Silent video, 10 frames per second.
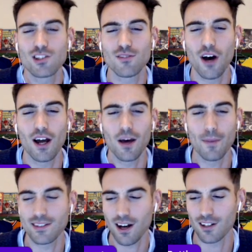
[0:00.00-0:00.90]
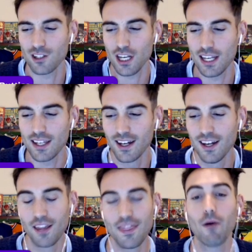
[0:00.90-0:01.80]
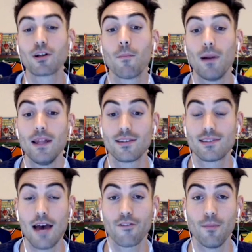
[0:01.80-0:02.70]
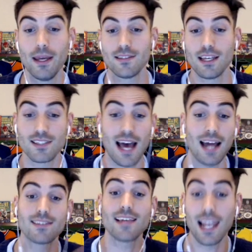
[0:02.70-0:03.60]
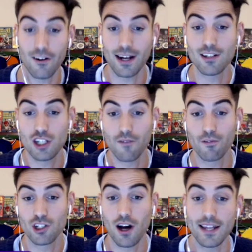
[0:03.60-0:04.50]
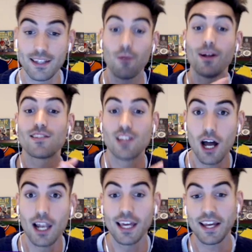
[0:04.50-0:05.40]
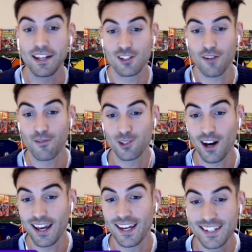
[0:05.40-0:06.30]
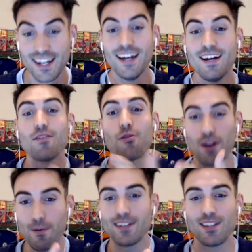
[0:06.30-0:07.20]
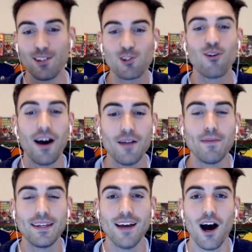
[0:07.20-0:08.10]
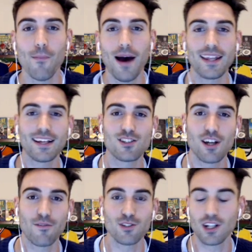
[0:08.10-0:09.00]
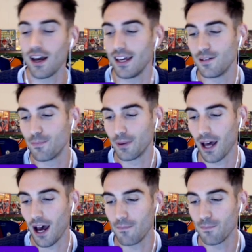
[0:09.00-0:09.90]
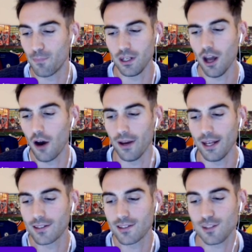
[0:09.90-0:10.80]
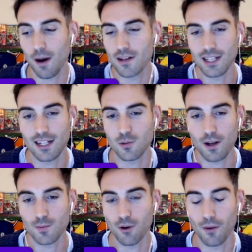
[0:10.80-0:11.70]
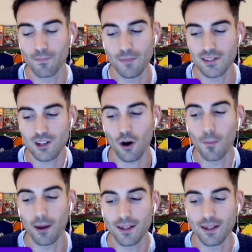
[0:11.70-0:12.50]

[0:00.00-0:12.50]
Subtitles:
Werner a bit tongue in cheek. That would complete the set for me, seeing as I had Salah against Sheffield United. Then I went Sterling against Sheffield United. 3 weeks in the trot, it'd be armband against Sheffield United. But no, it's Spurs against West Brom. It's got to be.